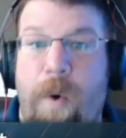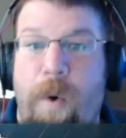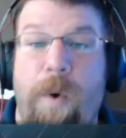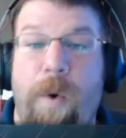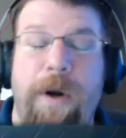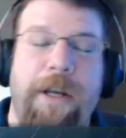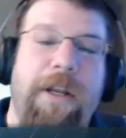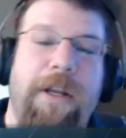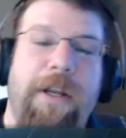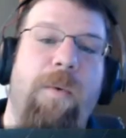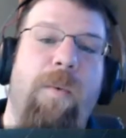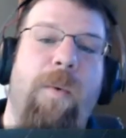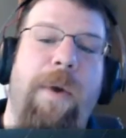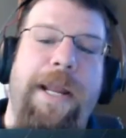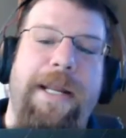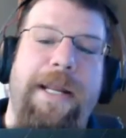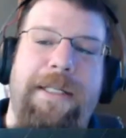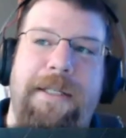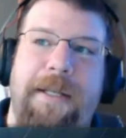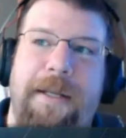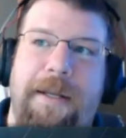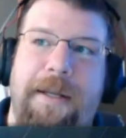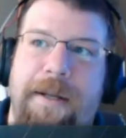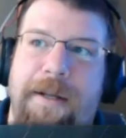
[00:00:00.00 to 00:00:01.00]
or you can
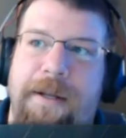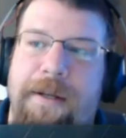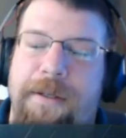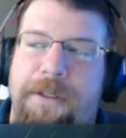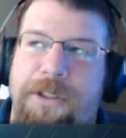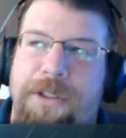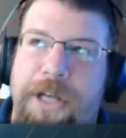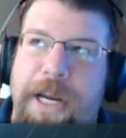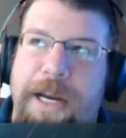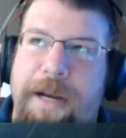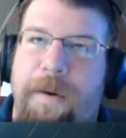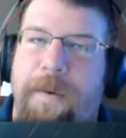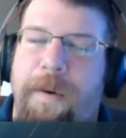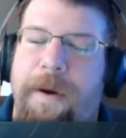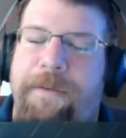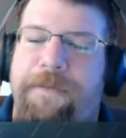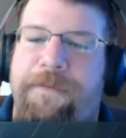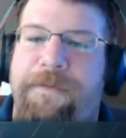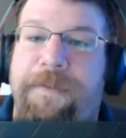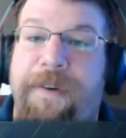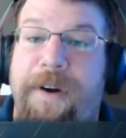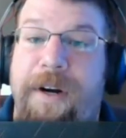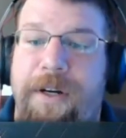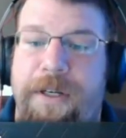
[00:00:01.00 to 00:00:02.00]
wait till January
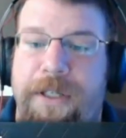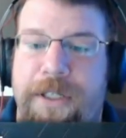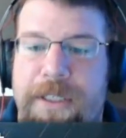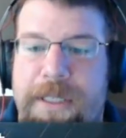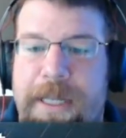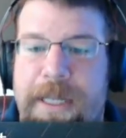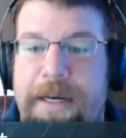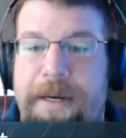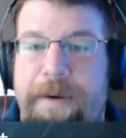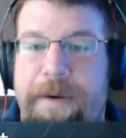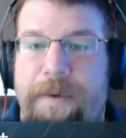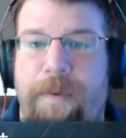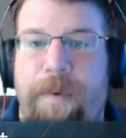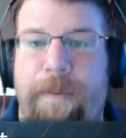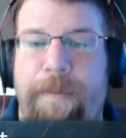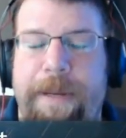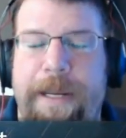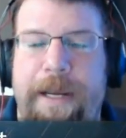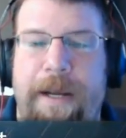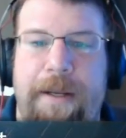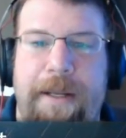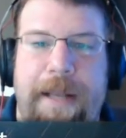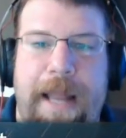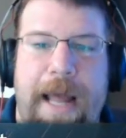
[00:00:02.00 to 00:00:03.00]
first and it will be
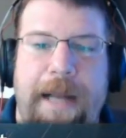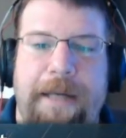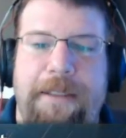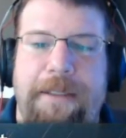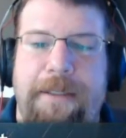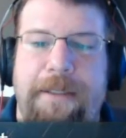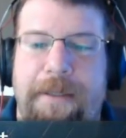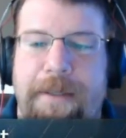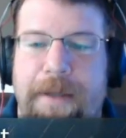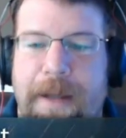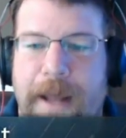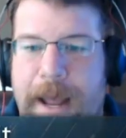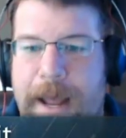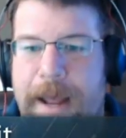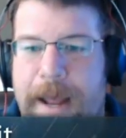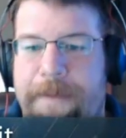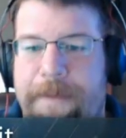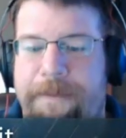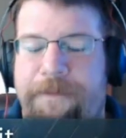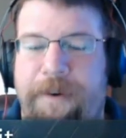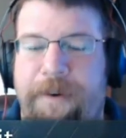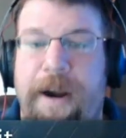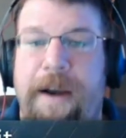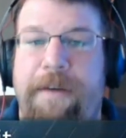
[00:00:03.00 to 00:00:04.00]
unlocked uh,
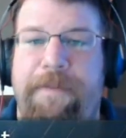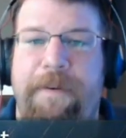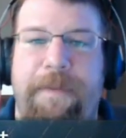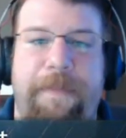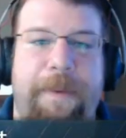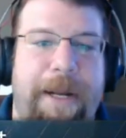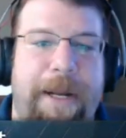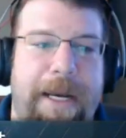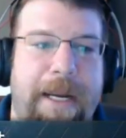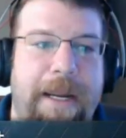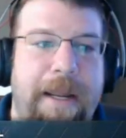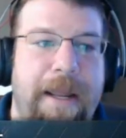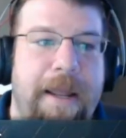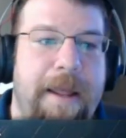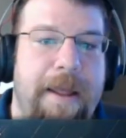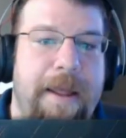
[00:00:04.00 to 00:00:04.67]
for everybody.